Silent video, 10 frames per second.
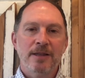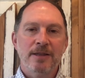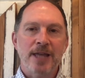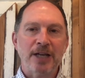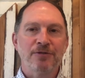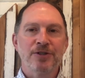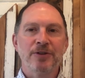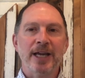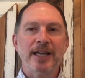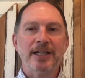Thanks for
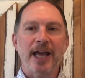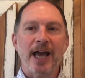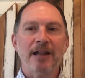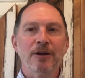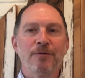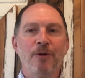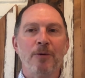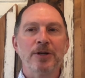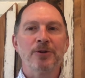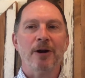tuning in today. I look
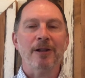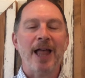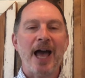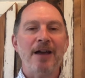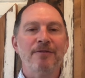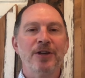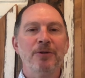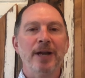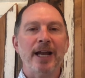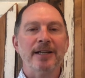forward to our live
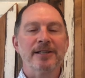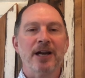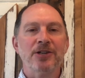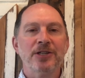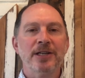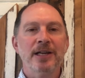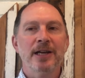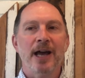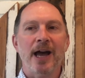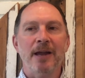Q&A discussion
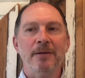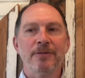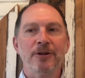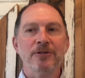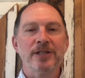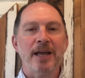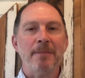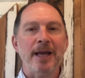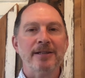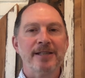on Thursday,
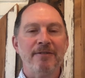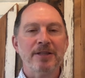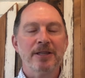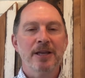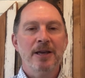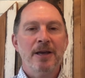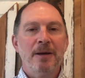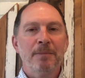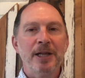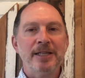May 7th.
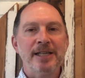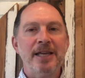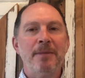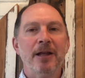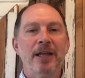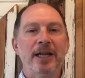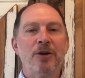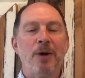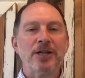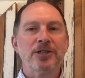Please email any
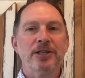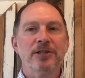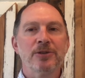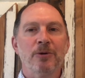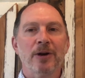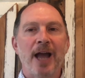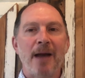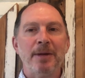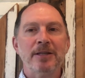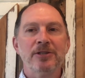questions or
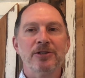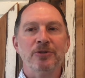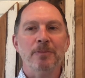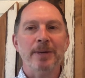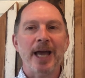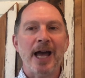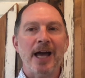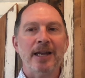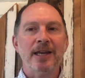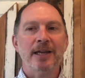comments to
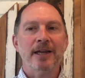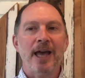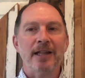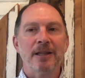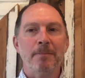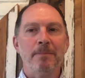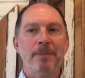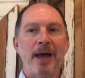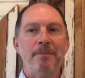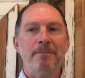
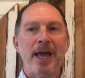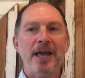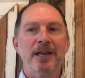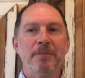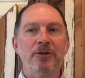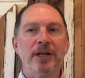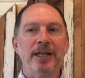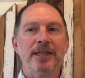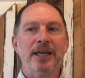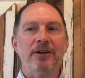
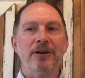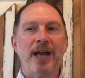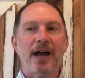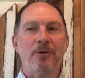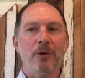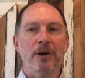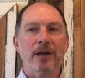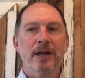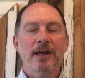beyond@baycommunitytheater.org